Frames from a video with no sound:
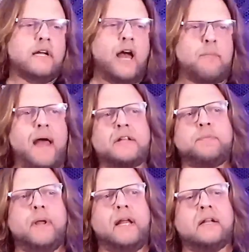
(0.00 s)
Got back to
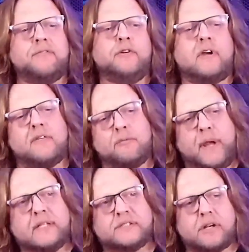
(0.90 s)
playing in a few cover
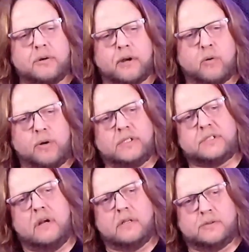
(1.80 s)
bands, started recording
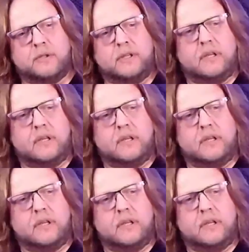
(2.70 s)
songs